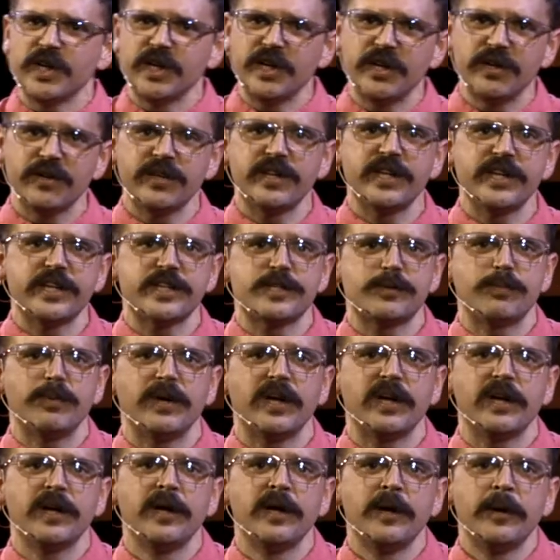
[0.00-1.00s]
hear this,
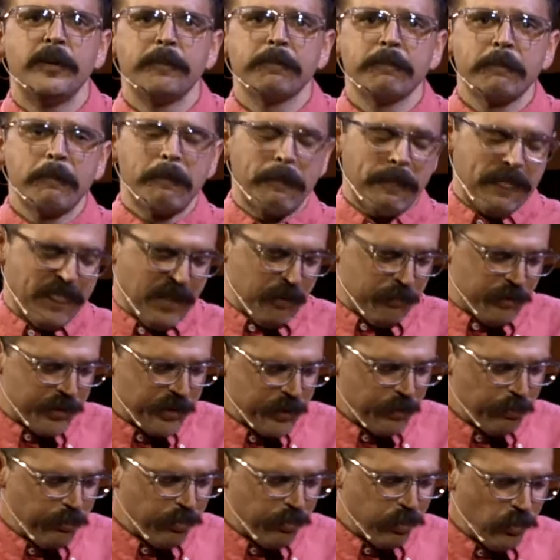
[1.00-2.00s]
but but
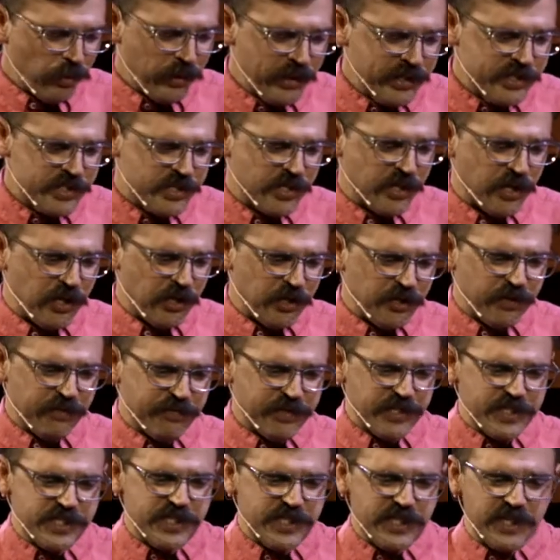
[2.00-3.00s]
the point to all of
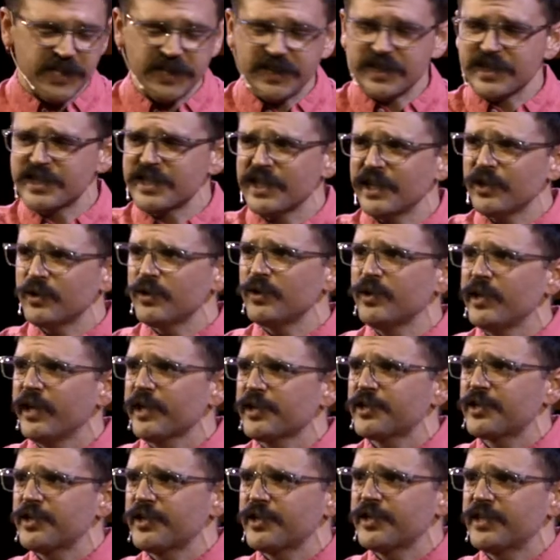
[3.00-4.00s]
this, this
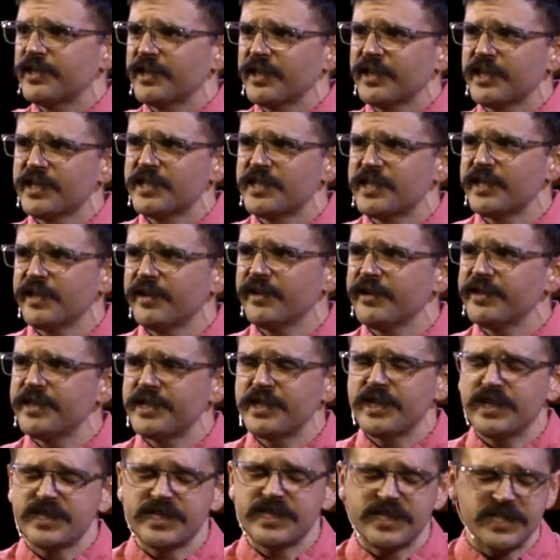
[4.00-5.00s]
introduction to this series
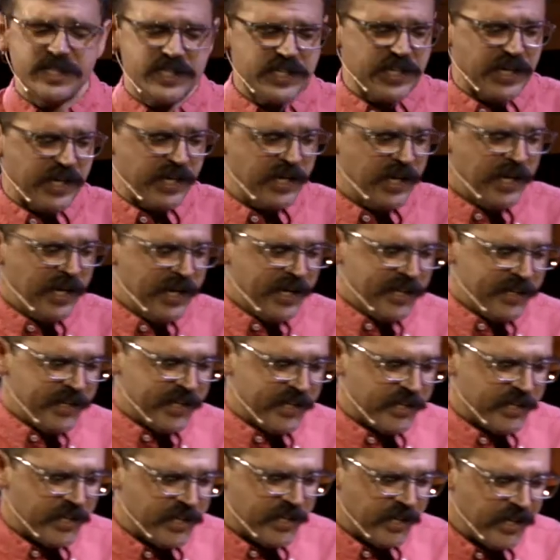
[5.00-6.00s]
is, is that,
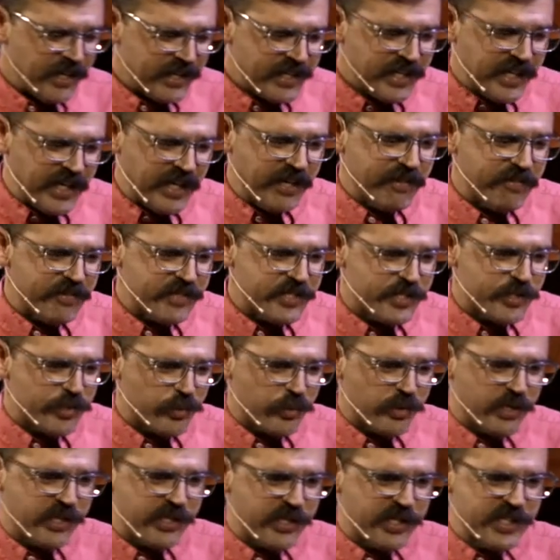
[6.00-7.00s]
that God gave us
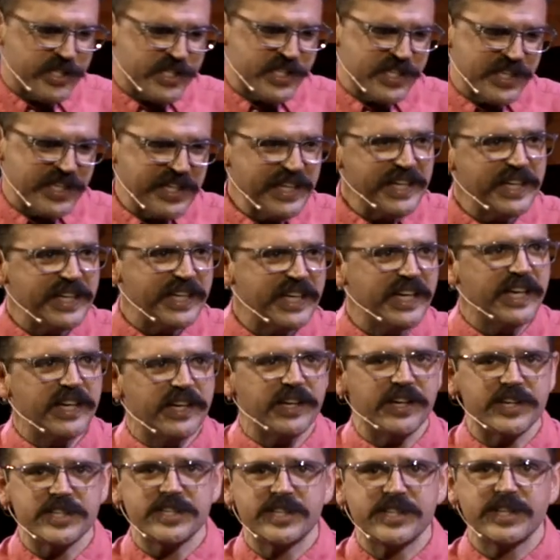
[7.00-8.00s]
sort of this thing in
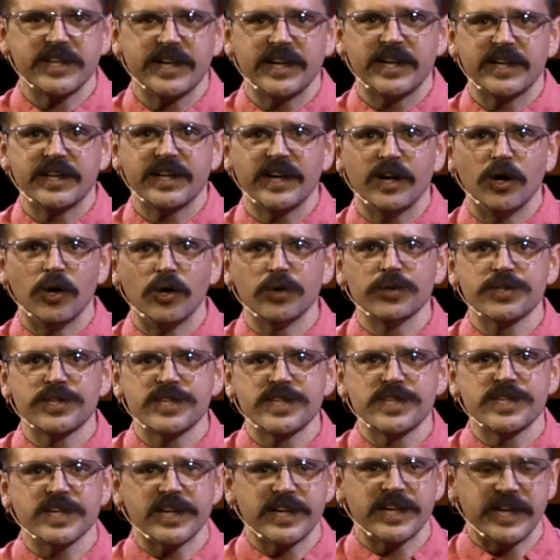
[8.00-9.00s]
us that, that holds
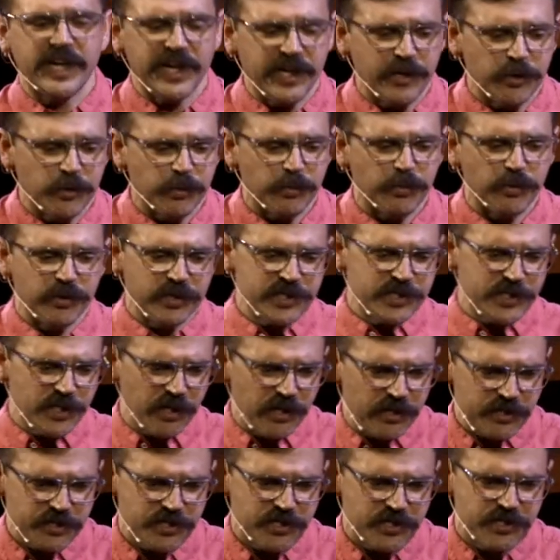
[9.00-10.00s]
us accountable. It
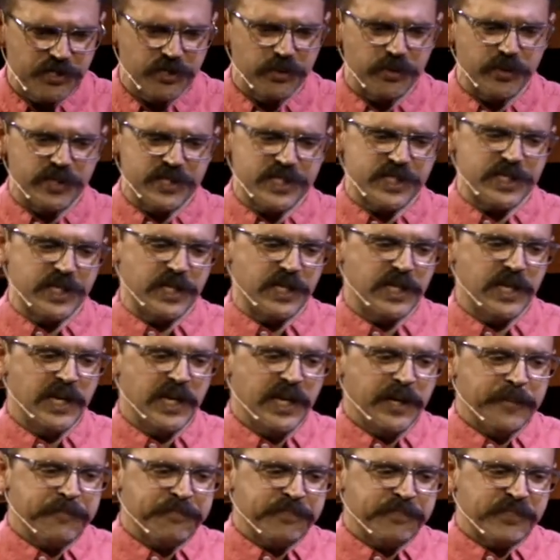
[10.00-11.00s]
talks to us. It,
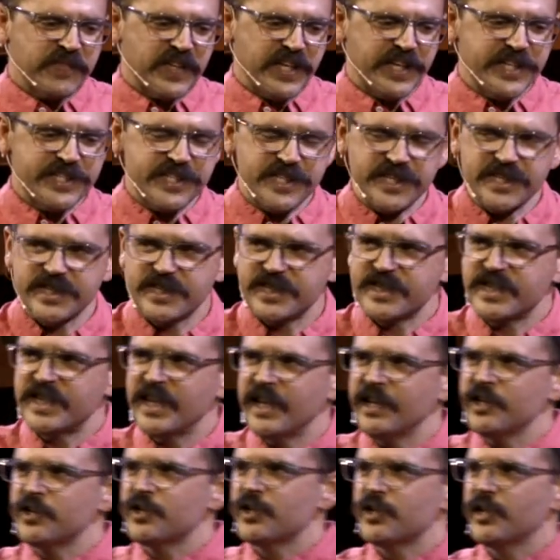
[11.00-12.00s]
it's this
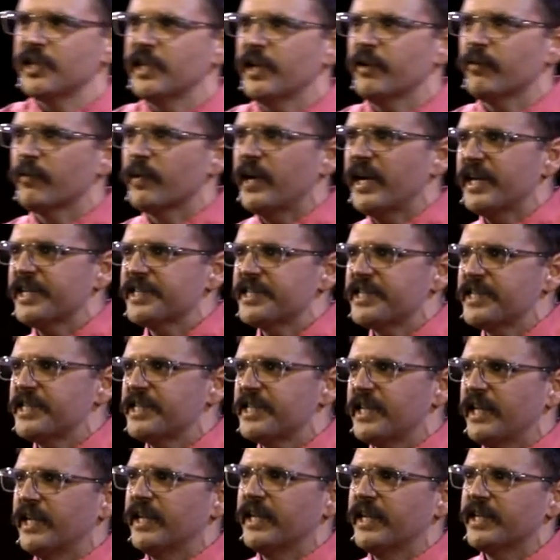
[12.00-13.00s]
tension that rises
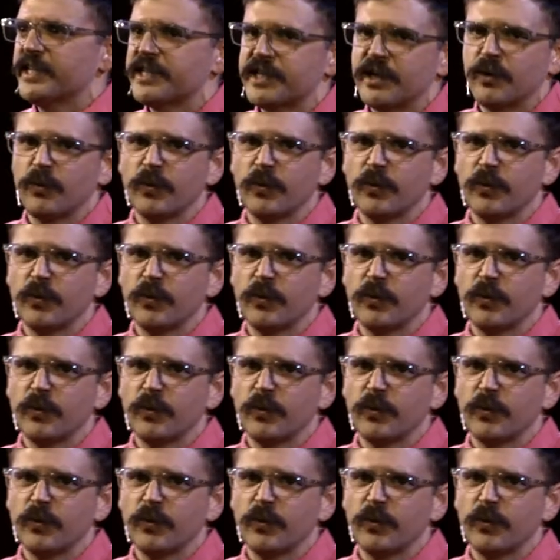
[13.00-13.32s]
in us. And